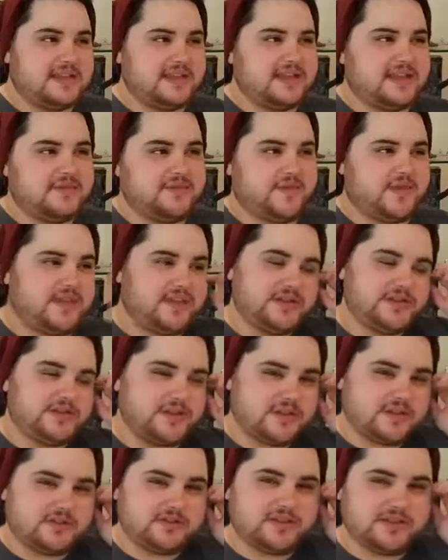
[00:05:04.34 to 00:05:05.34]
ending, it felt like
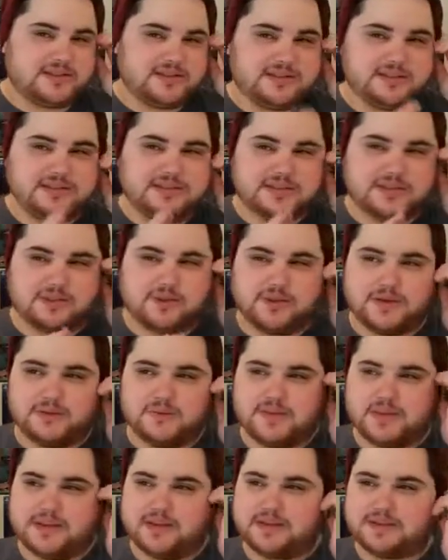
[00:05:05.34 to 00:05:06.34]
took at least
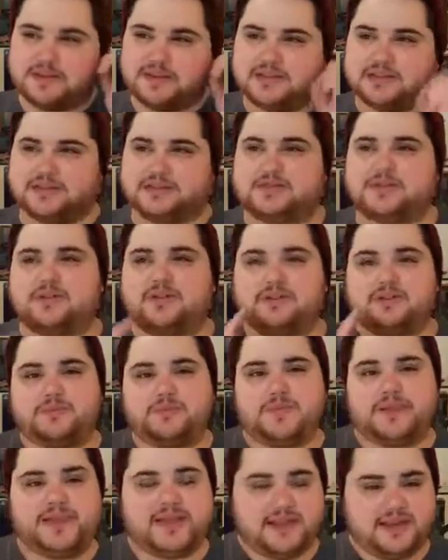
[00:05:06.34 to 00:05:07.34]
20 minutes because it took all
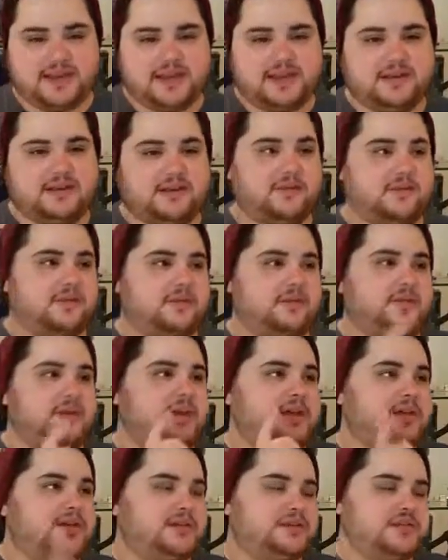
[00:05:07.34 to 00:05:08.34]
the planning and all
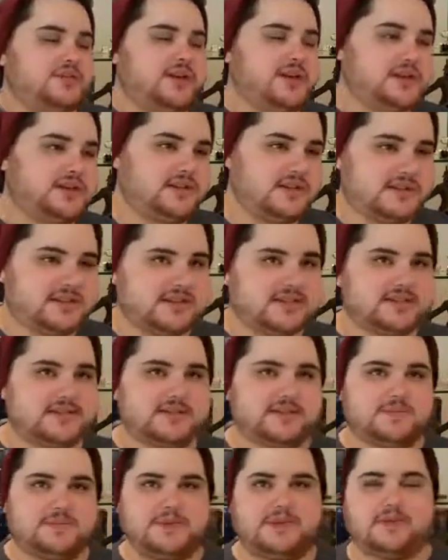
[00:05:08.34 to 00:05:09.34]
the
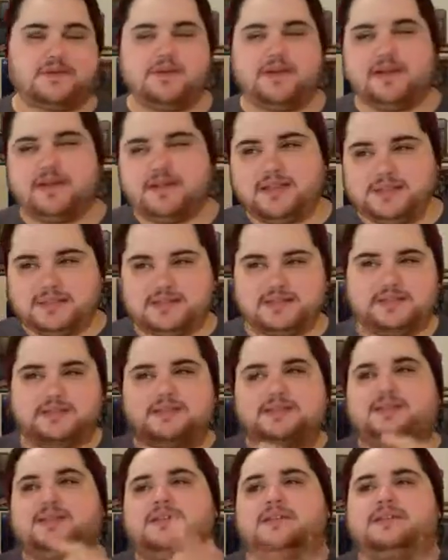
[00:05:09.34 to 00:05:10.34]
strategizing. And like, all right,
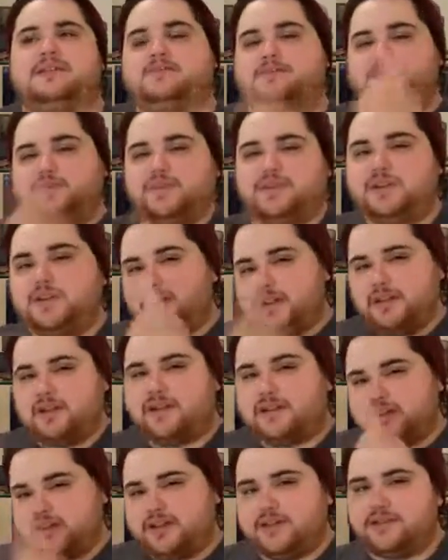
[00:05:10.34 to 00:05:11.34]
let's move it
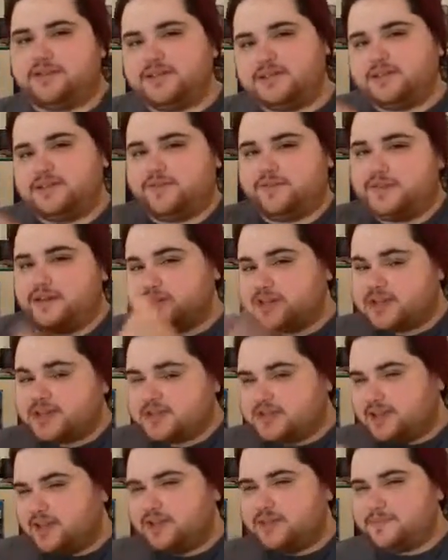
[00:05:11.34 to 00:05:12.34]
along here. Let's finish
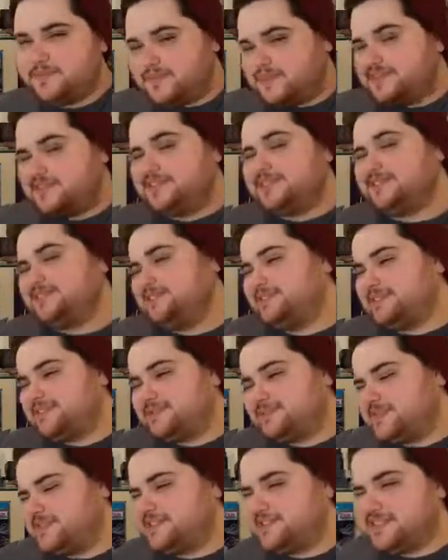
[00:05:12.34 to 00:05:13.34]
this up. It's like, oh,
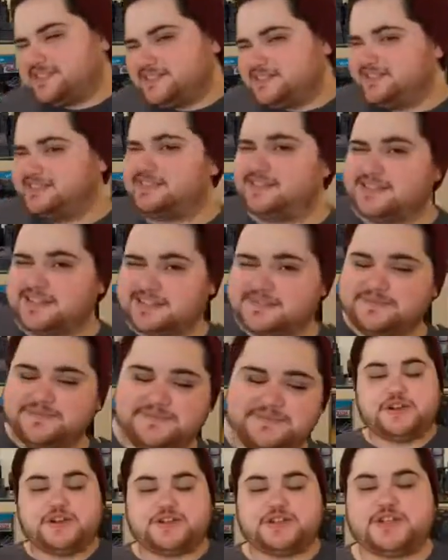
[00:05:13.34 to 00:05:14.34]
come on, you know.
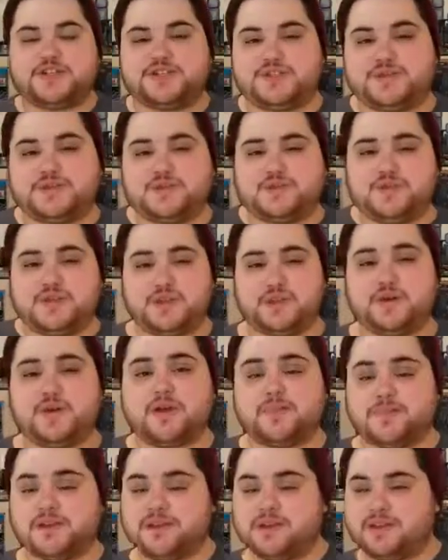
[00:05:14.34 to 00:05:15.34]
Finish off this review.
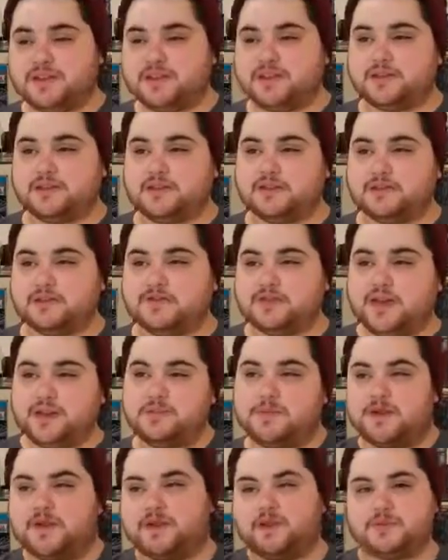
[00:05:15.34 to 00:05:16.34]
I'm gonna give
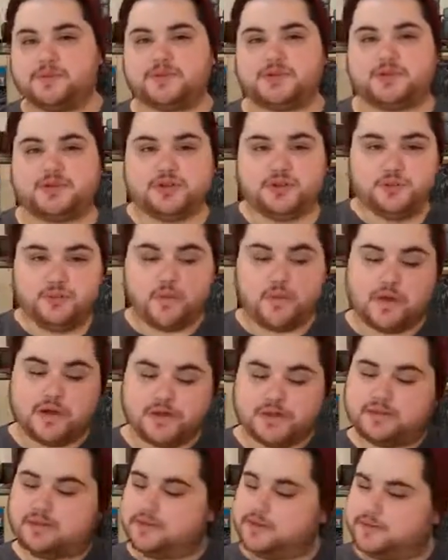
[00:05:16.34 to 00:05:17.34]
Nightmare on Elm Street
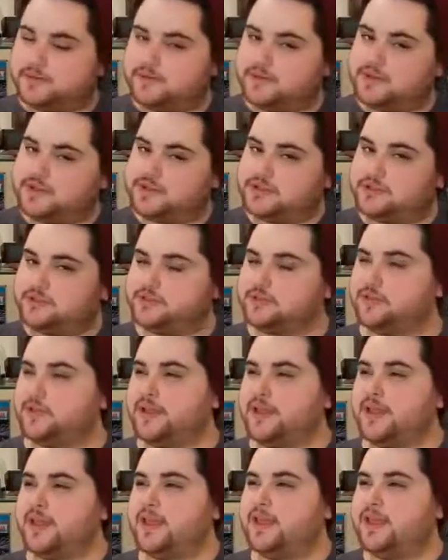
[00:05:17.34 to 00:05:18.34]
1, the
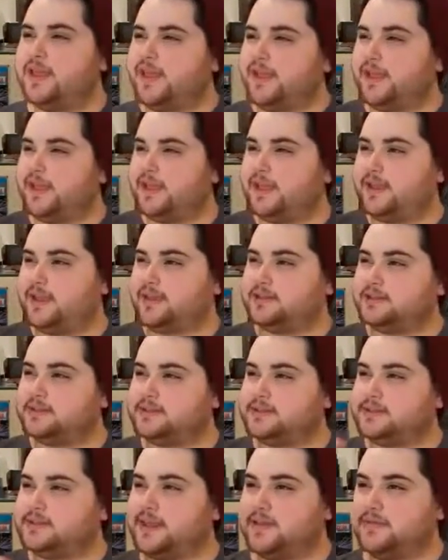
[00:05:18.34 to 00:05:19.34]
original, a
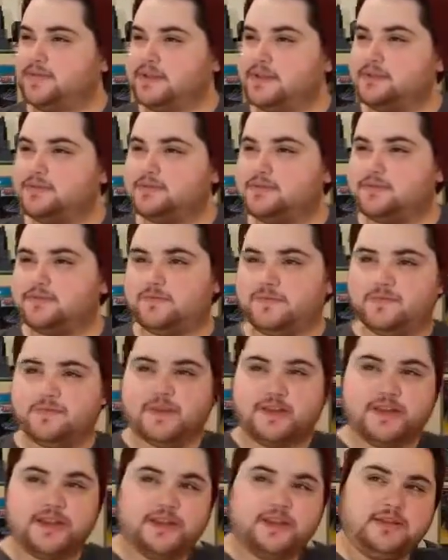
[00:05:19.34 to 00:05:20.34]
7
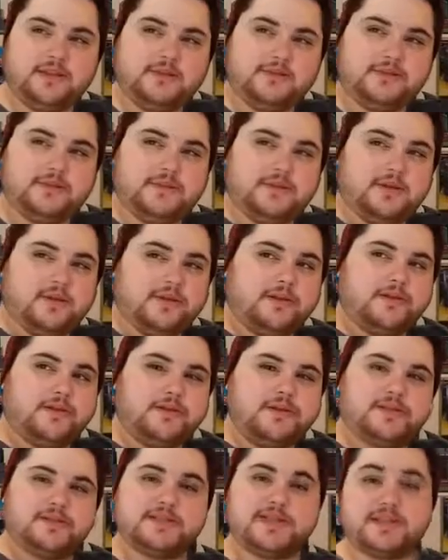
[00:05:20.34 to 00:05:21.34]
Freddy
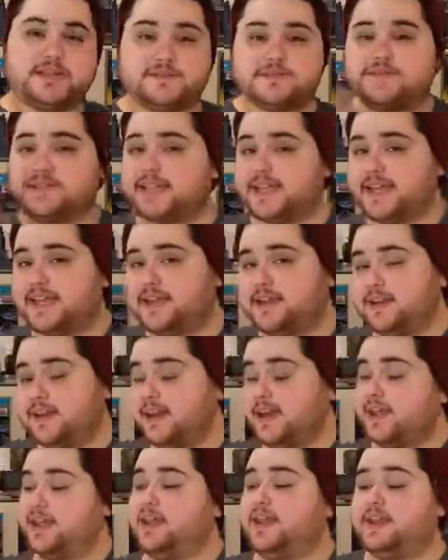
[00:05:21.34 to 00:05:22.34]
claws out of 10.
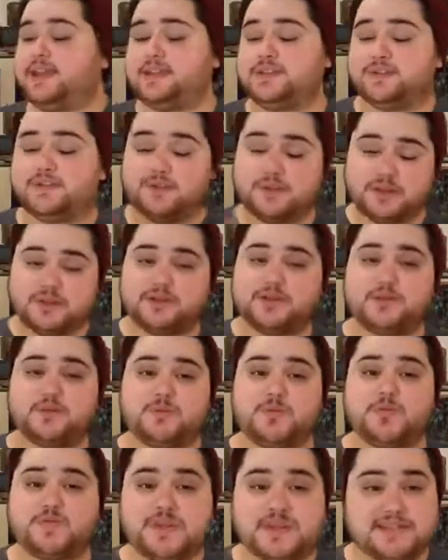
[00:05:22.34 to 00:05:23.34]
It is a really
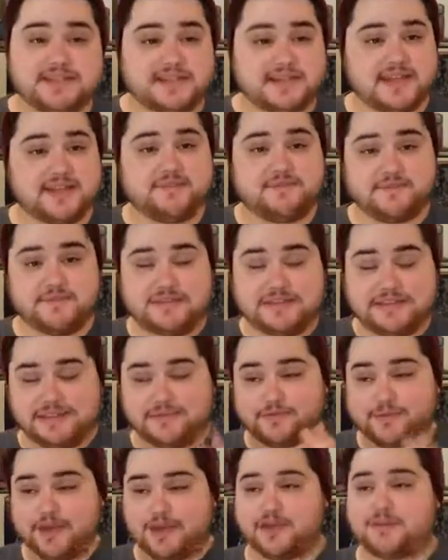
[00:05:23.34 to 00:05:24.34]
good movie. I
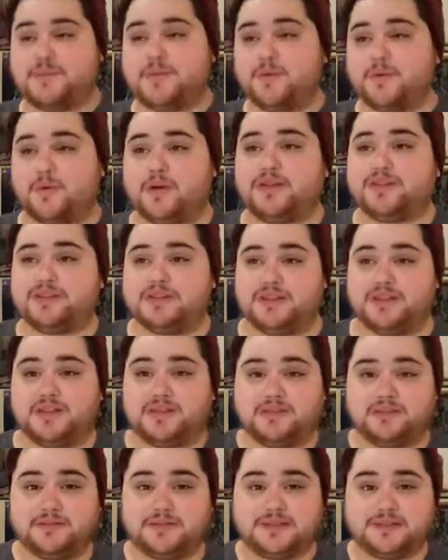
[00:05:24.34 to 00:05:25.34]
definitely recommend watching
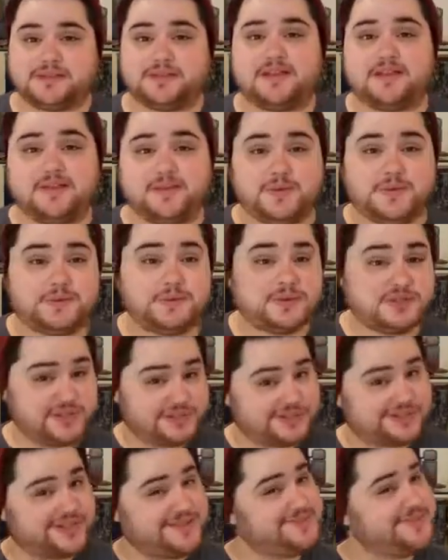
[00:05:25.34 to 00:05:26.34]
either this Halloween, which
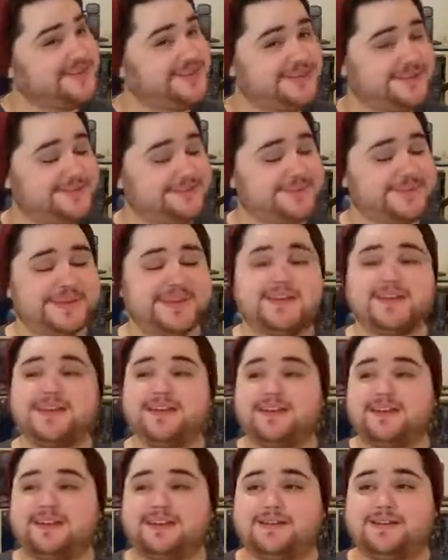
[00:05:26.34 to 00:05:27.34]
is coming up,
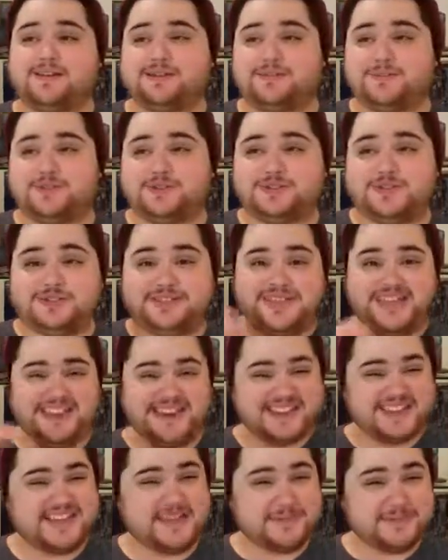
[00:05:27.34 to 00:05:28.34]
or just
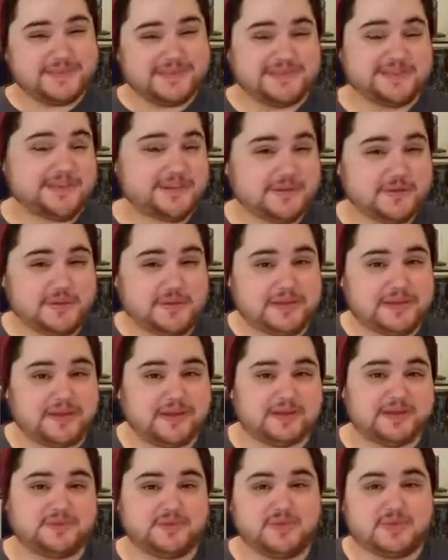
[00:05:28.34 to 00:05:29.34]
any time of the year, to be
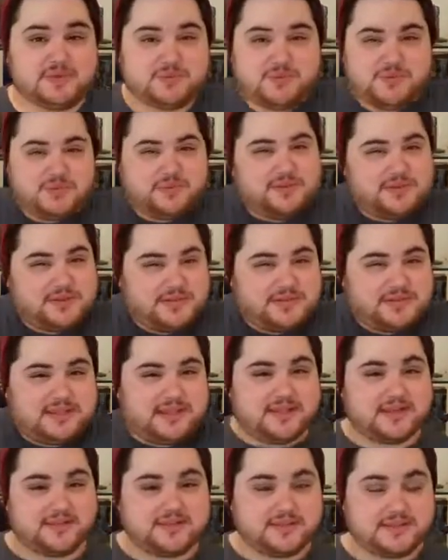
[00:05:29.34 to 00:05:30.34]
honest. If you just want a good
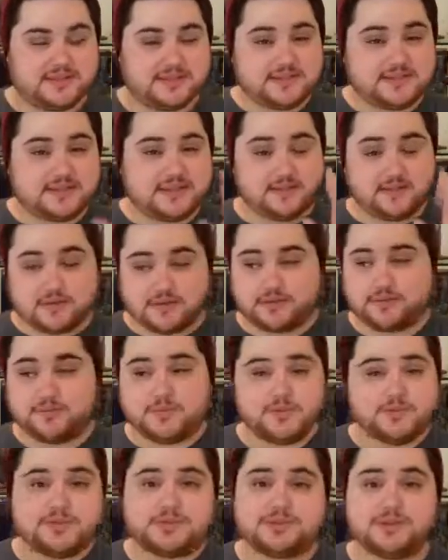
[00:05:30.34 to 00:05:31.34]
scare, this is a good
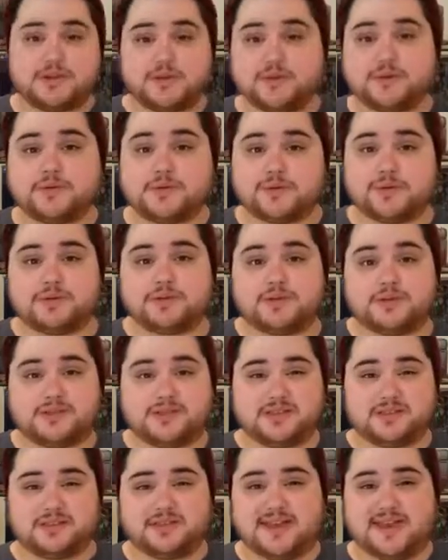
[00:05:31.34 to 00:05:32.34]
movie to go to
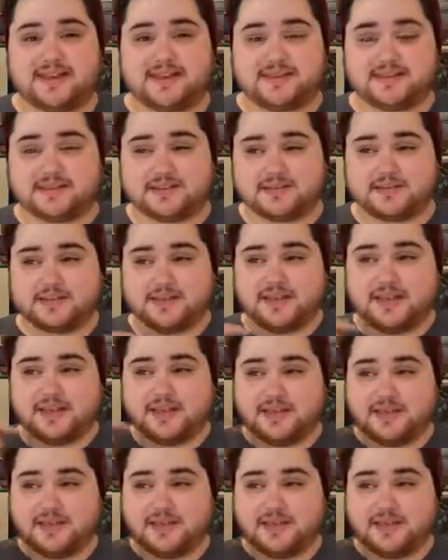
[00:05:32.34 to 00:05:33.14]
because, again, it does